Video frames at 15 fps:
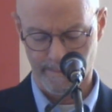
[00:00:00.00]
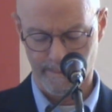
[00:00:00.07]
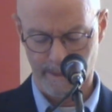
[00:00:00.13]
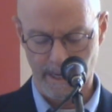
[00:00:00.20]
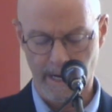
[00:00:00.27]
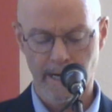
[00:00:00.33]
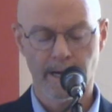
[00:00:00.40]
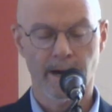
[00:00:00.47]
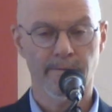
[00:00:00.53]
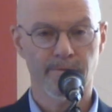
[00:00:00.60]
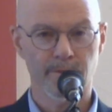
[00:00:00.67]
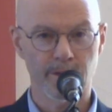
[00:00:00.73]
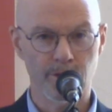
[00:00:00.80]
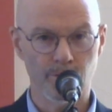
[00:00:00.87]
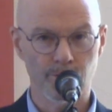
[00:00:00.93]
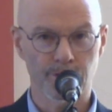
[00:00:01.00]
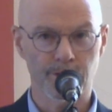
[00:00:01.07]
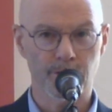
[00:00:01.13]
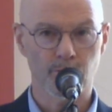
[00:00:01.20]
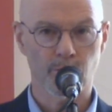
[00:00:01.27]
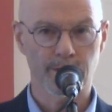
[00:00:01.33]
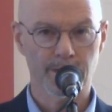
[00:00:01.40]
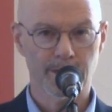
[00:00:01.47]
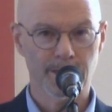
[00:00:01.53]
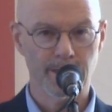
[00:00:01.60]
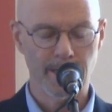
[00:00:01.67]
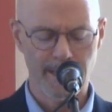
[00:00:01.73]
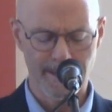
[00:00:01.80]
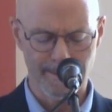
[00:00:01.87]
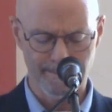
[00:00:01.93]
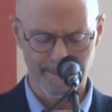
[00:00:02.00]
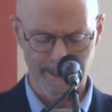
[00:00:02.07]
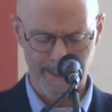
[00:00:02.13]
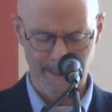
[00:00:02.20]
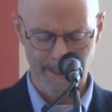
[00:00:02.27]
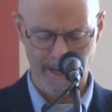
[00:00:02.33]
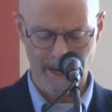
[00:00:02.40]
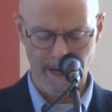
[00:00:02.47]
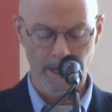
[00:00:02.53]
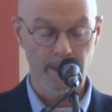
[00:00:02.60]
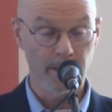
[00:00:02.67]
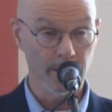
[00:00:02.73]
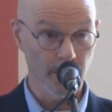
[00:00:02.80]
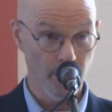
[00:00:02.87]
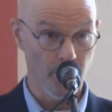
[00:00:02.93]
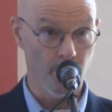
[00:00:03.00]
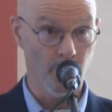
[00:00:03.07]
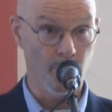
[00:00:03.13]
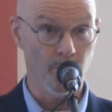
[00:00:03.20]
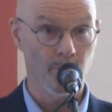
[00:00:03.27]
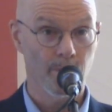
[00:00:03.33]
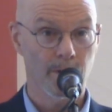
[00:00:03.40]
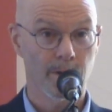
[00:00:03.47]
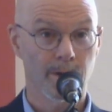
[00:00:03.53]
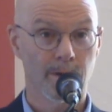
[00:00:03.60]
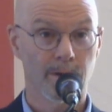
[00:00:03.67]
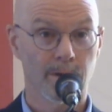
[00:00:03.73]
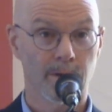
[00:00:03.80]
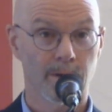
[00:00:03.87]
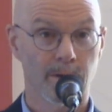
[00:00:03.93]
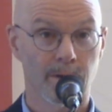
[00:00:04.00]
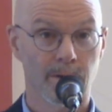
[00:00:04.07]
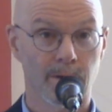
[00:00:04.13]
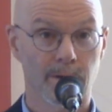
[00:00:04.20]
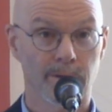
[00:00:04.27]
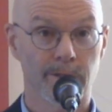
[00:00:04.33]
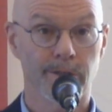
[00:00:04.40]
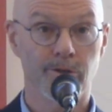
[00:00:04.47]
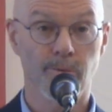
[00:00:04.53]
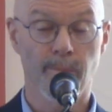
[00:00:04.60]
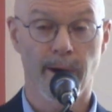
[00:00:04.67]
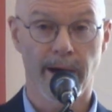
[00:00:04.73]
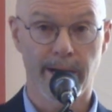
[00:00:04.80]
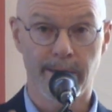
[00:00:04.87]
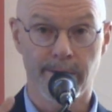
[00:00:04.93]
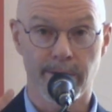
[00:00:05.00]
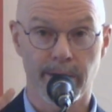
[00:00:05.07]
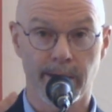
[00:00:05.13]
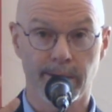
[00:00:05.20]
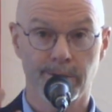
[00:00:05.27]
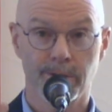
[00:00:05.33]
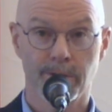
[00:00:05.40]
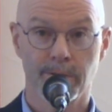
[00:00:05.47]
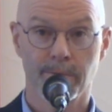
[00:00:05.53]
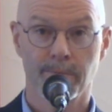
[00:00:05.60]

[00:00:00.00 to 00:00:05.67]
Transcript: God often uses what seems low to do mighty things.